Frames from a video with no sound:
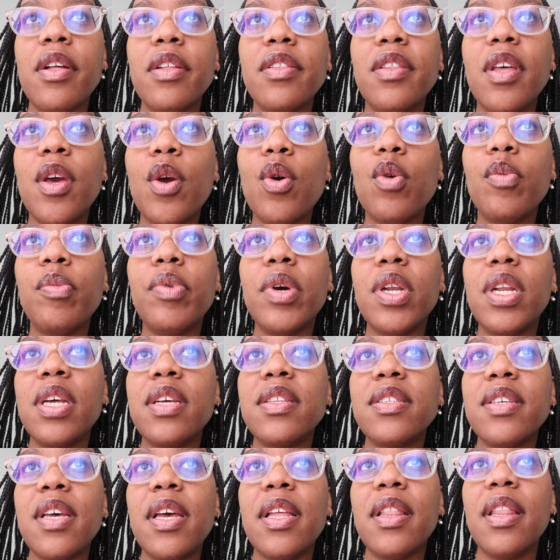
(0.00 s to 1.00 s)
they open
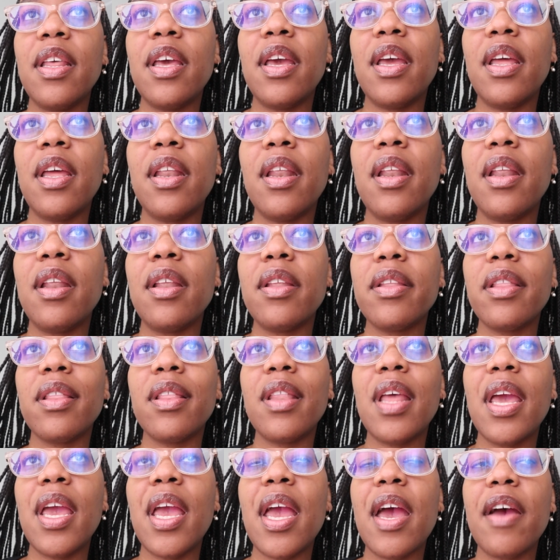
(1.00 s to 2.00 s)
it and then
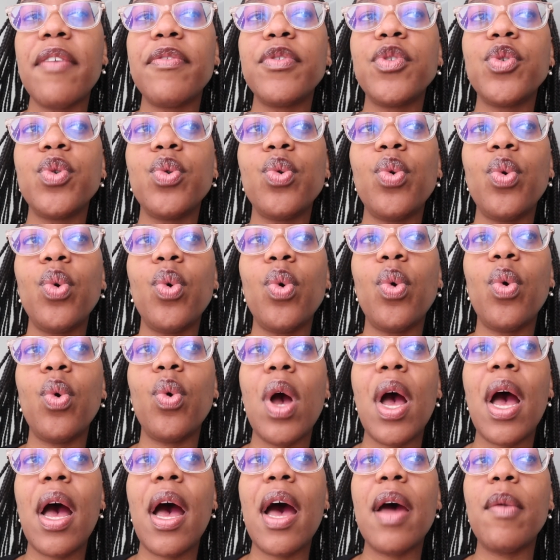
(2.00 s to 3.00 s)
they have to
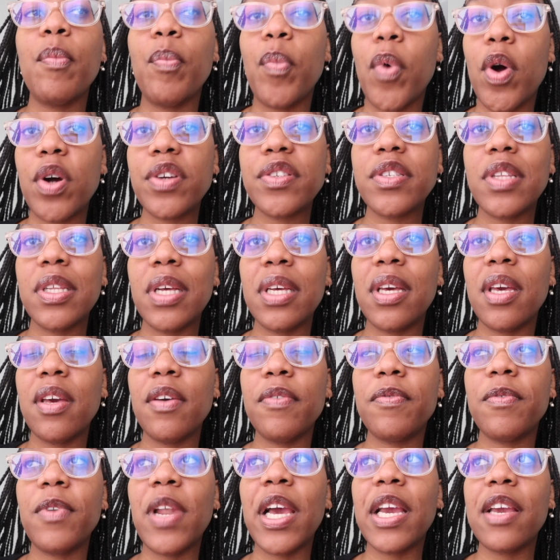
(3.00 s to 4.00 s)
unbox the
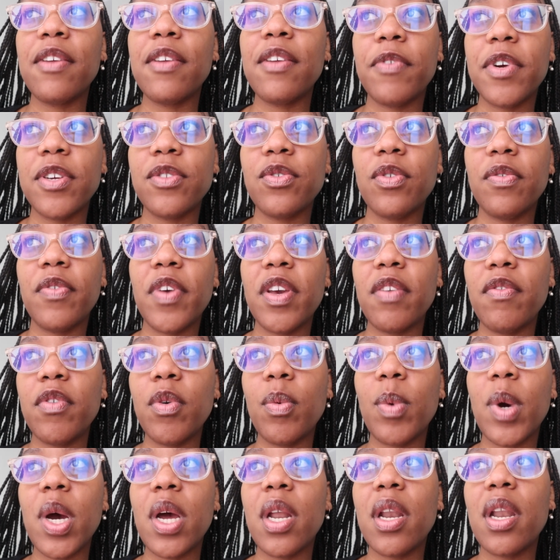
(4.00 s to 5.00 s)
gift like in front of
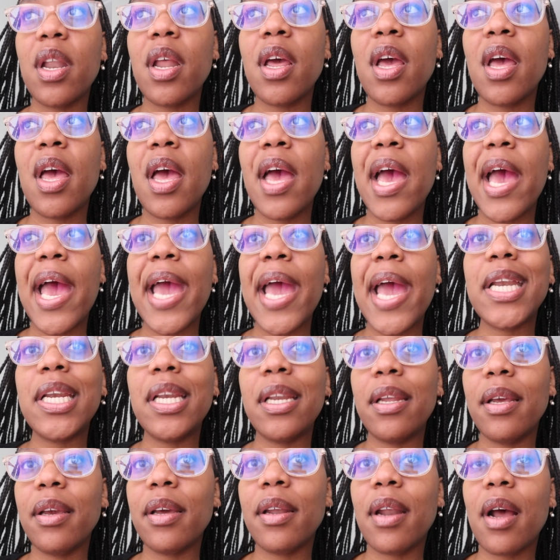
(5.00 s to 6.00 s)
everyone
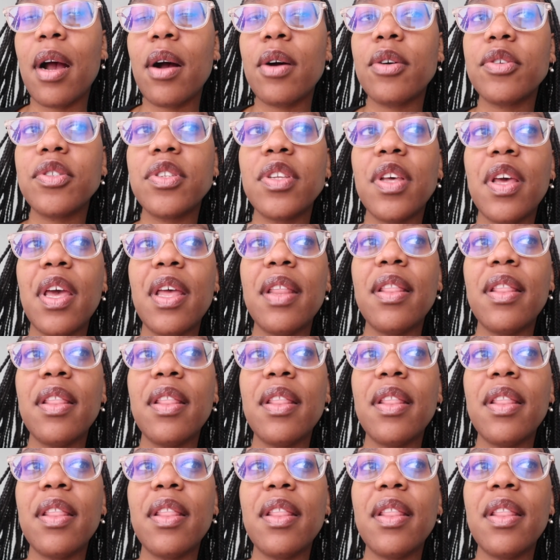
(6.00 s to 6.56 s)
and lay it out,